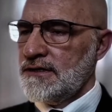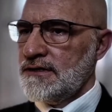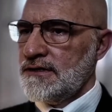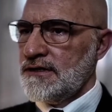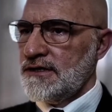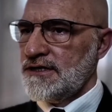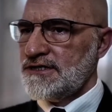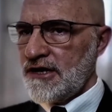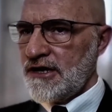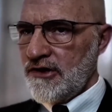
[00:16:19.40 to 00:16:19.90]

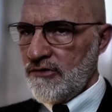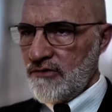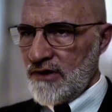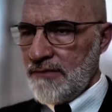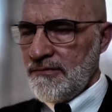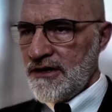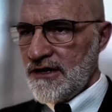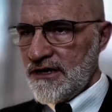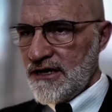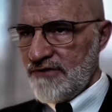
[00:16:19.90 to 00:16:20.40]
Saudi
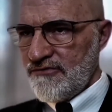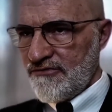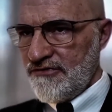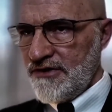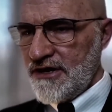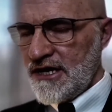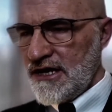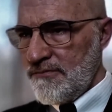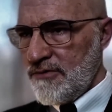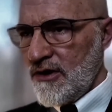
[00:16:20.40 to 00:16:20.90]
Arabia gave
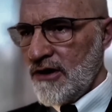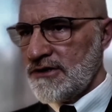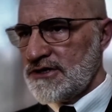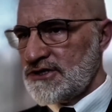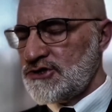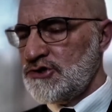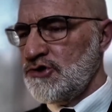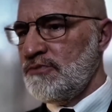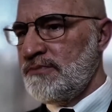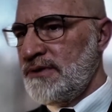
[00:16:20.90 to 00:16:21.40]
Affinity Partners
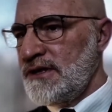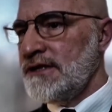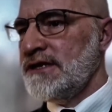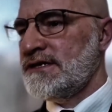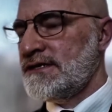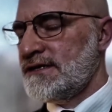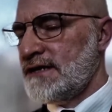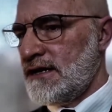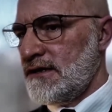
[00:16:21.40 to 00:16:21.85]
$2 billion.